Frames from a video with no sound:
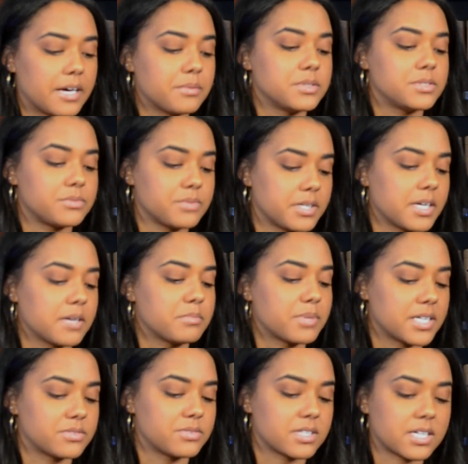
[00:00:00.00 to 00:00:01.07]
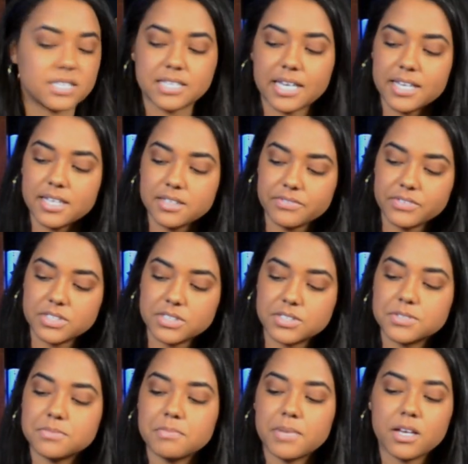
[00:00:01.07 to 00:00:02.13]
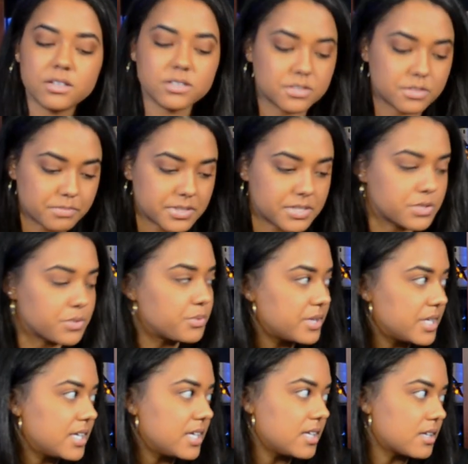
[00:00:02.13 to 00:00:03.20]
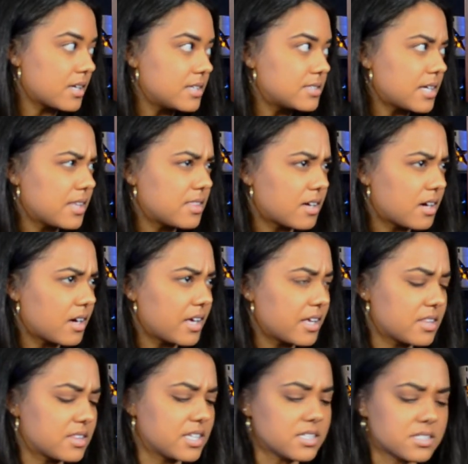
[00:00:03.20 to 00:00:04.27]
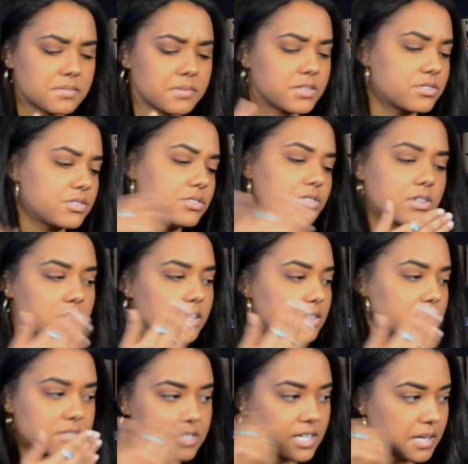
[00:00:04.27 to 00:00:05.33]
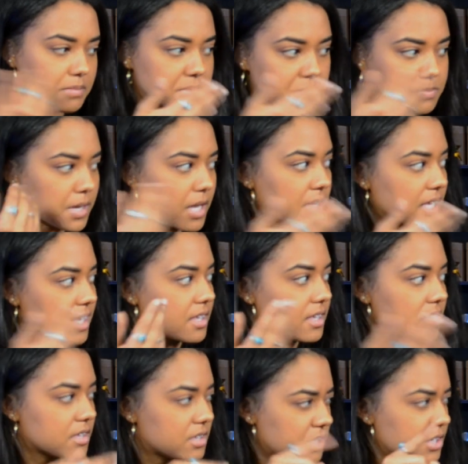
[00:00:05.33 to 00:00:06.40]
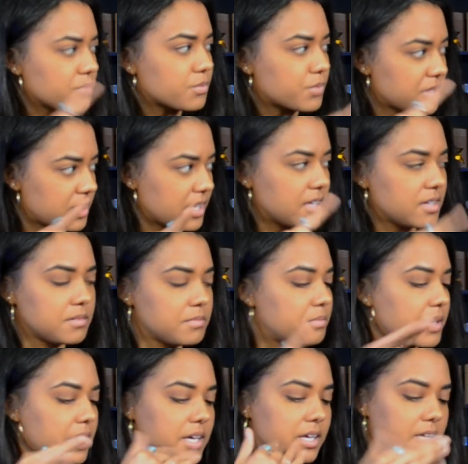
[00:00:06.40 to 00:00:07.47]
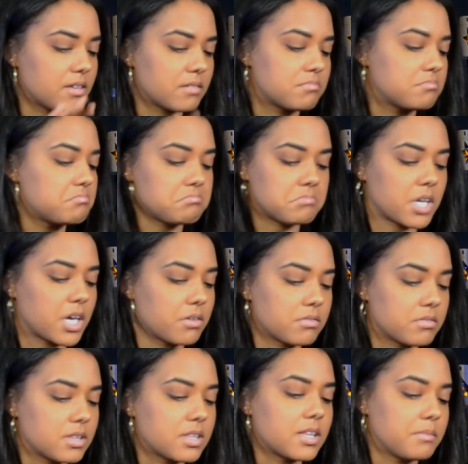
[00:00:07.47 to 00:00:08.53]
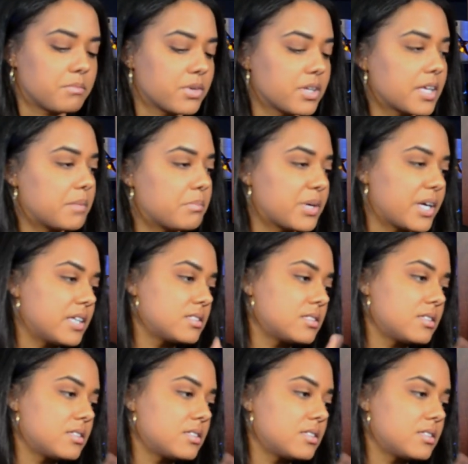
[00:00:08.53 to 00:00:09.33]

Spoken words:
was really impressed with, because I even smelled between, because I thought these smell too close that I'm smelling within, but no, I'm really impressed.